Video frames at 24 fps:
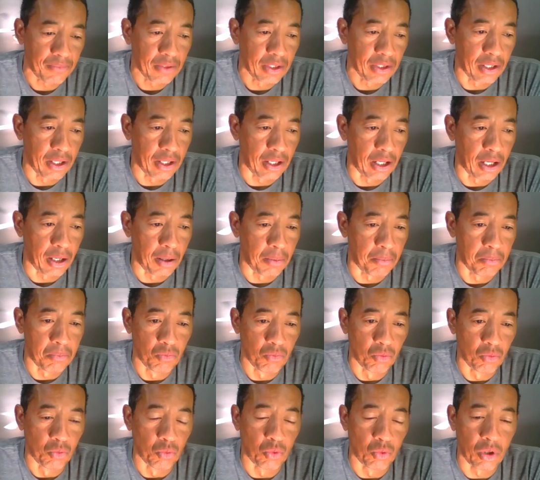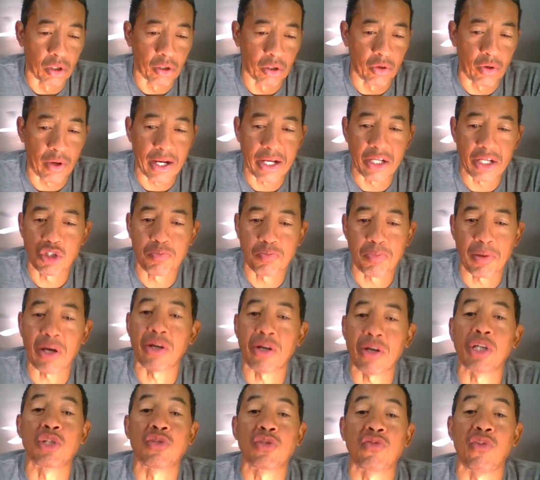A great
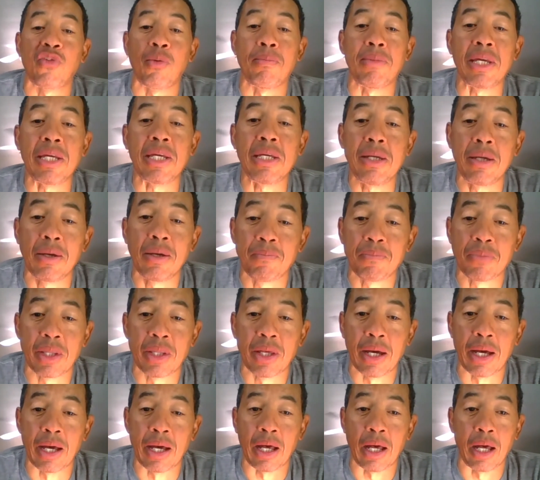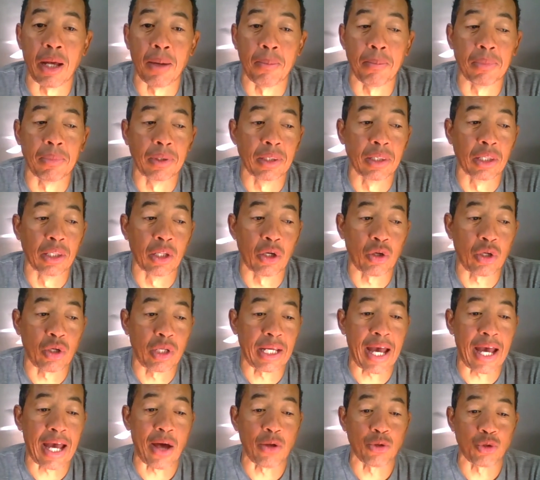experience for me, learning
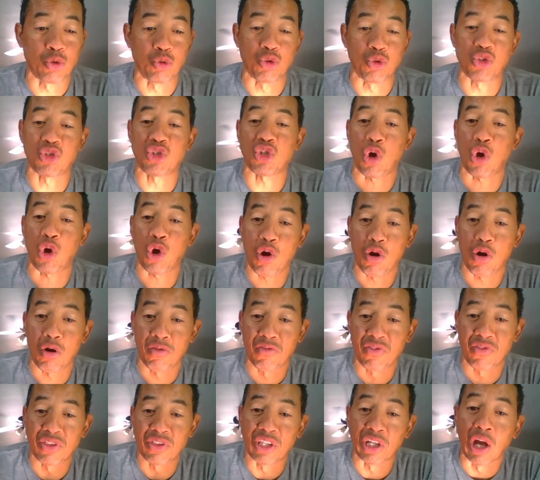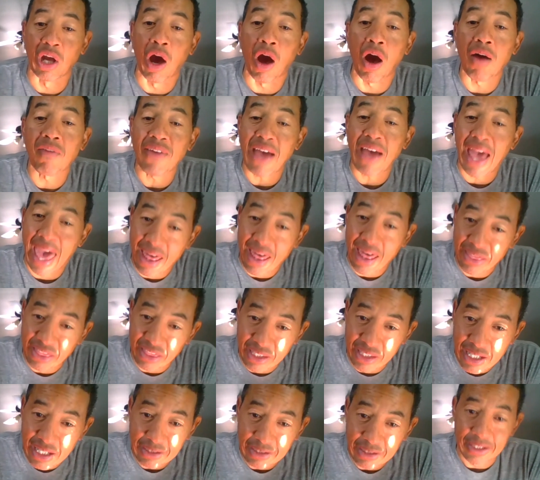how to serve the golf
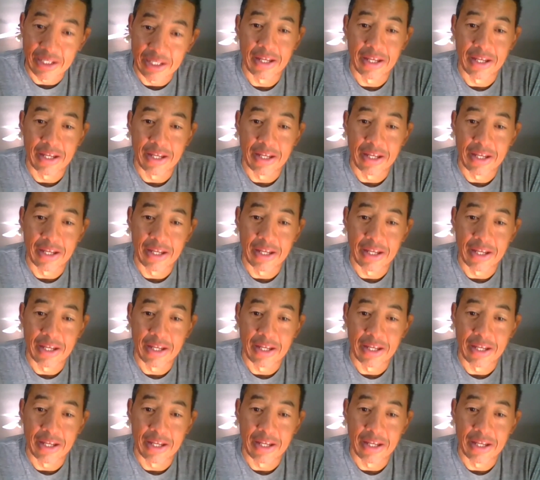athlete.